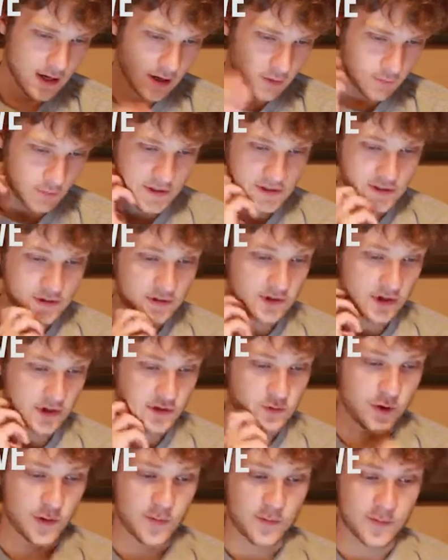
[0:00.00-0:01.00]
Research on
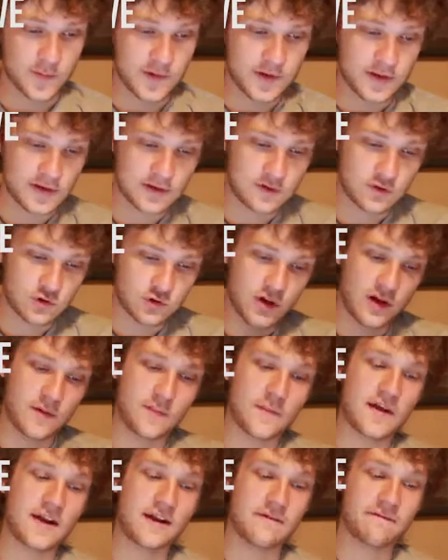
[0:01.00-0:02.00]

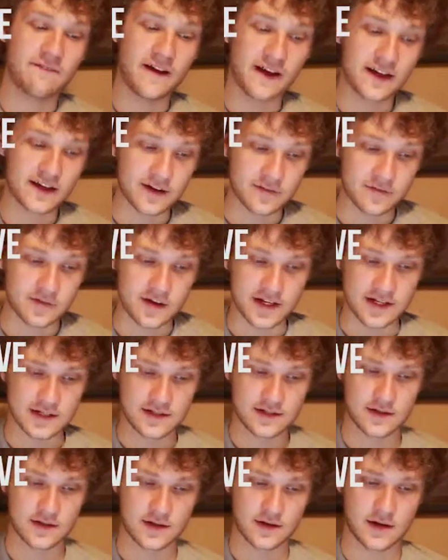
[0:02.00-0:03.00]
treatment
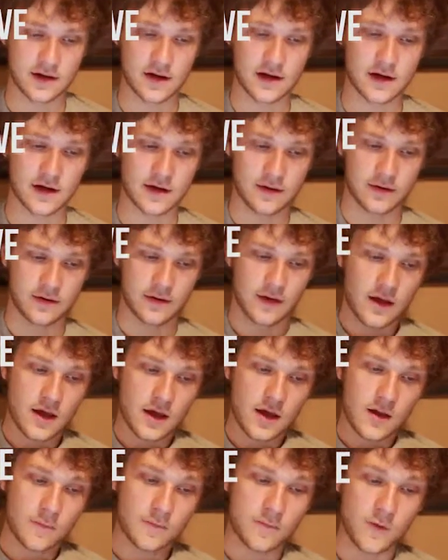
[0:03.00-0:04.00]
effectiveness
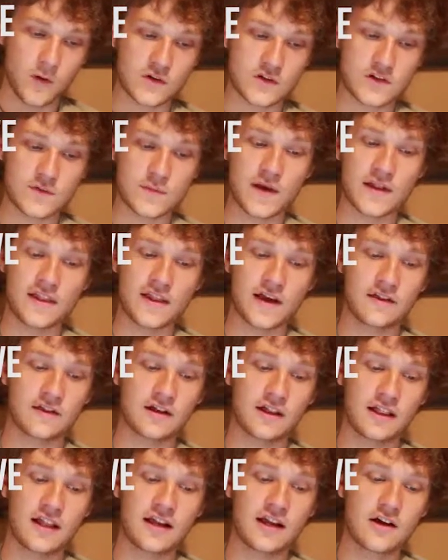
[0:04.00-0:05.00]
focuses mainly on
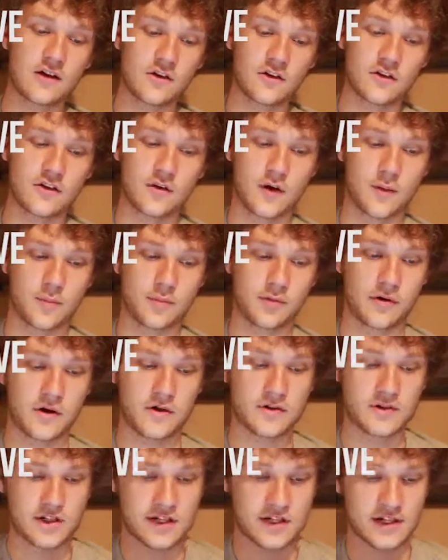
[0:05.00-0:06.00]
clinical
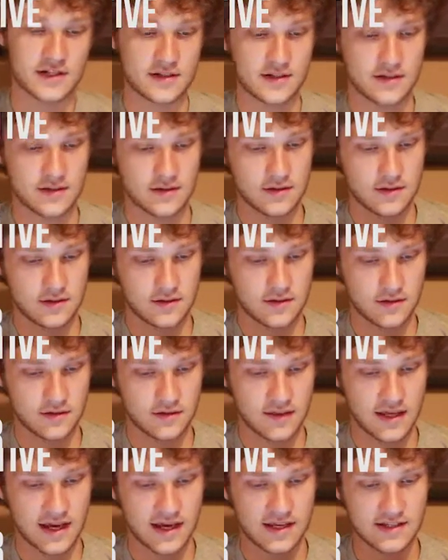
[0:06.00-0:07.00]
approaches.
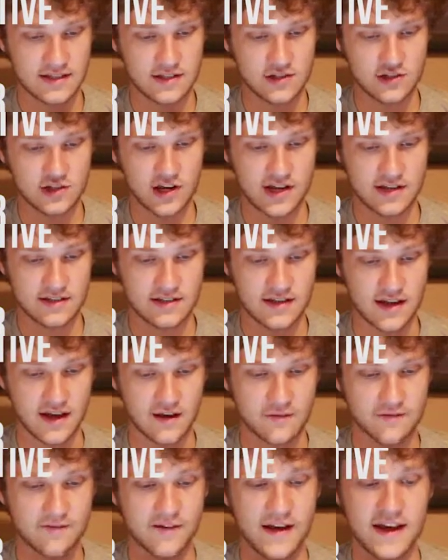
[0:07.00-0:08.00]
They suggest that
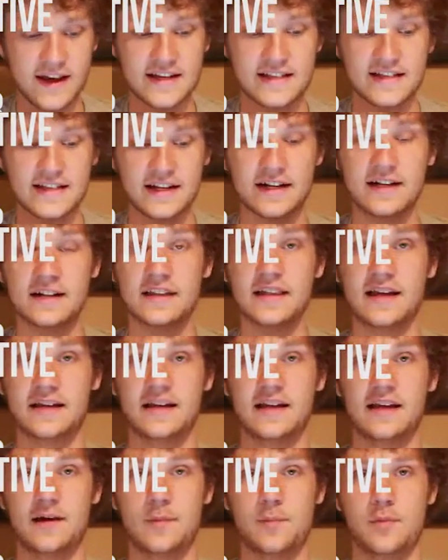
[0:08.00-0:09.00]
a phased
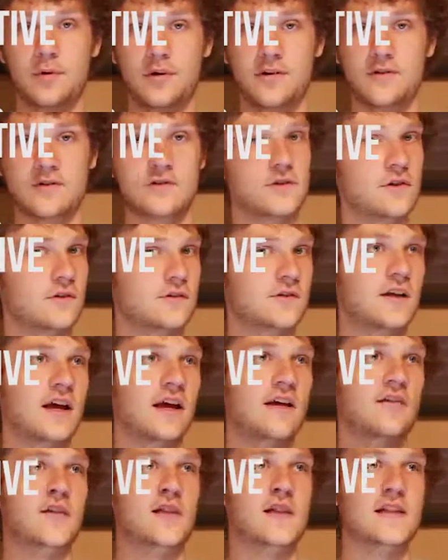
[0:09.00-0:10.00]
eclectic approach, so
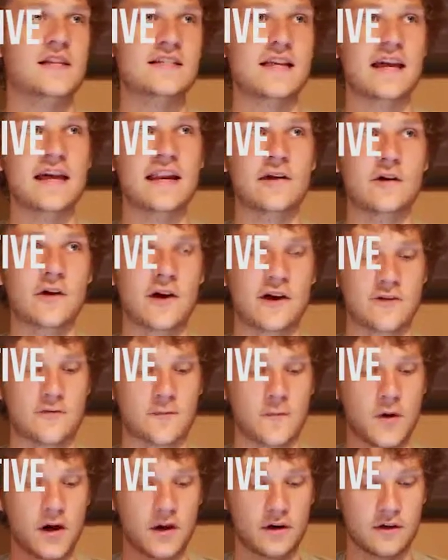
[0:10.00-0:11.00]
kind of this integrative
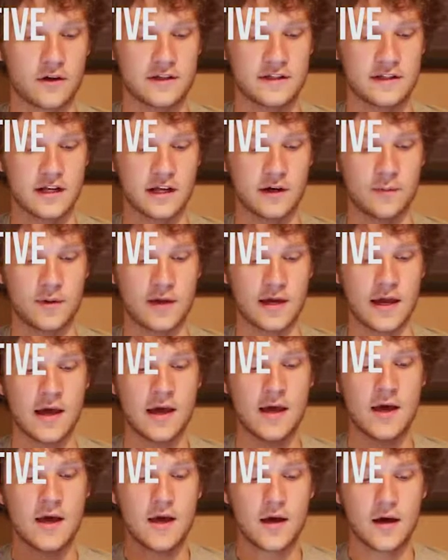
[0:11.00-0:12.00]
model, is going to be
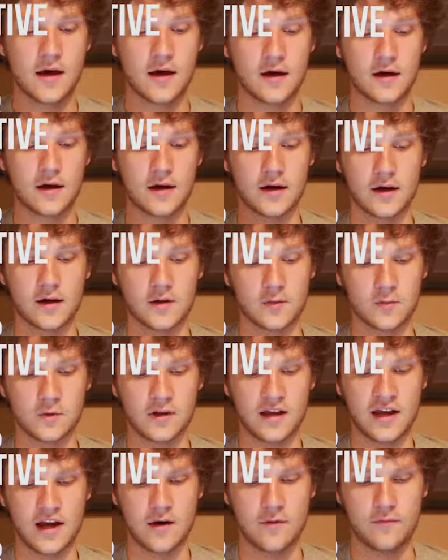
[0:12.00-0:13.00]

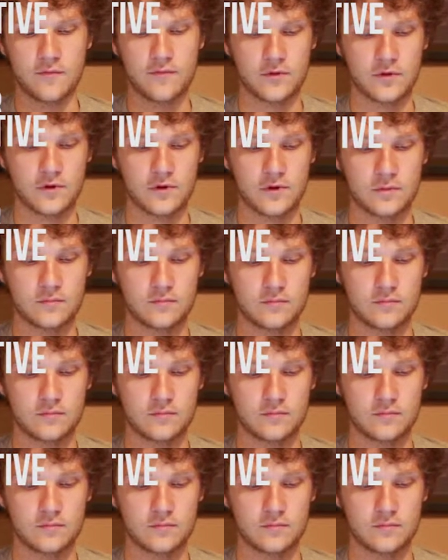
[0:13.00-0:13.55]
really helpful.